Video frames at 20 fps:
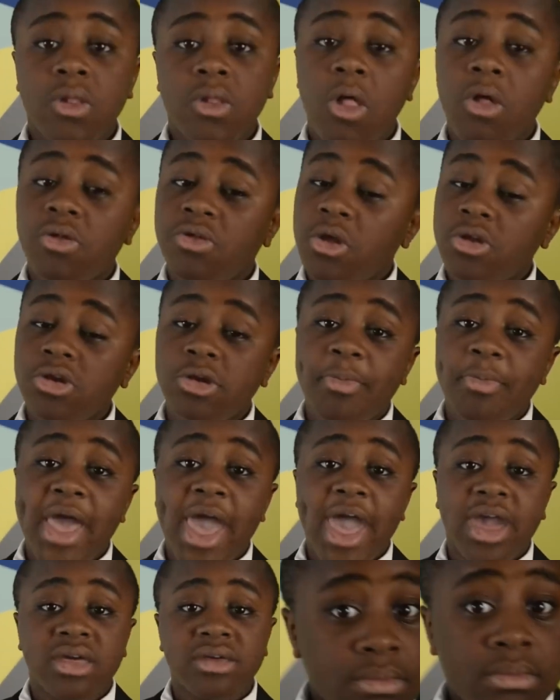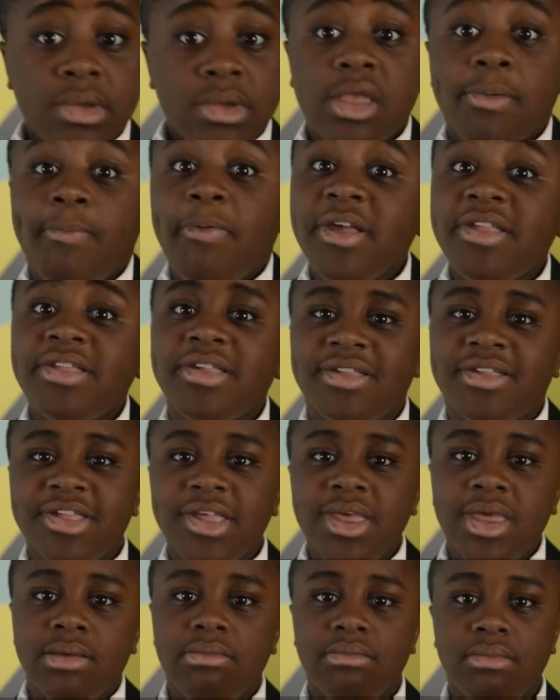clothes on your back, and a place to
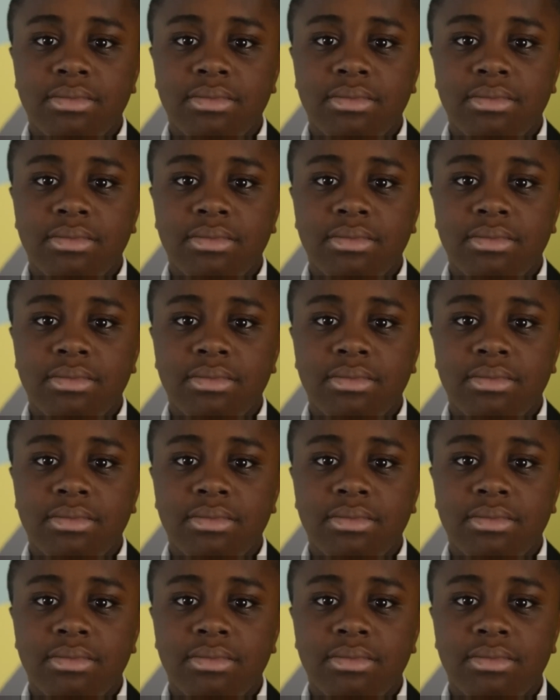sleep,